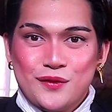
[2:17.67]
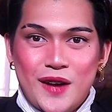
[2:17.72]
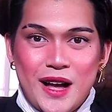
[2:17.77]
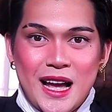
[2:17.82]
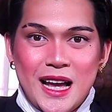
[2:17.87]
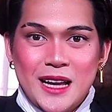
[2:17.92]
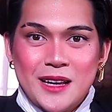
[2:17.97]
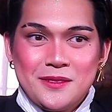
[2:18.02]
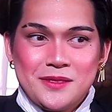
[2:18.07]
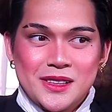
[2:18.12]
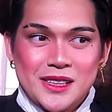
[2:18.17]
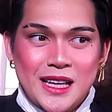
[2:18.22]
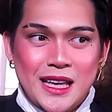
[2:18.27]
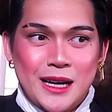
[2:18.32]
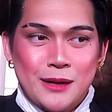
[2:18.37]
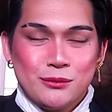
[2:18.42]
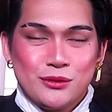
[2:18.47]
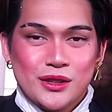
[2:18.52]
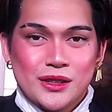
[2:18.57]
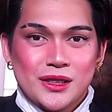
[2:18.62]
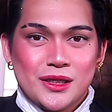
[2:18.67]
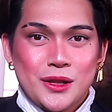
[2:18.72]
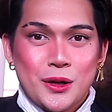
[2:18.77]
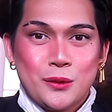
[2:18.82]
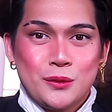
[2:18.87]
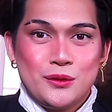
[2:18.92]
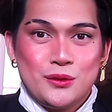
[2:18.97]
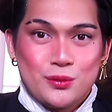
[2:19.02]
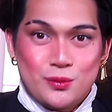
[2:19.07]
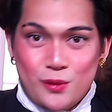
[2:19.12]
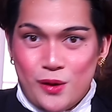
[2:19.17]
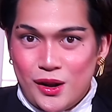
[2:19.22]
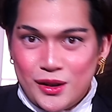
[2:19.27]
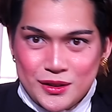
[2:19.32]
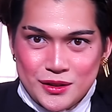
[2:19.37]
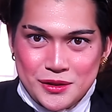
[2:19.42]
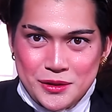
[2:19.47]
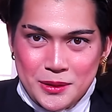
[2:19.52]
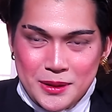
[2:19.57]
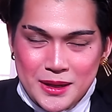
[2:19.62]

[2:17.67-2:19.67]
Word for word: vibes and I'm just so drawn to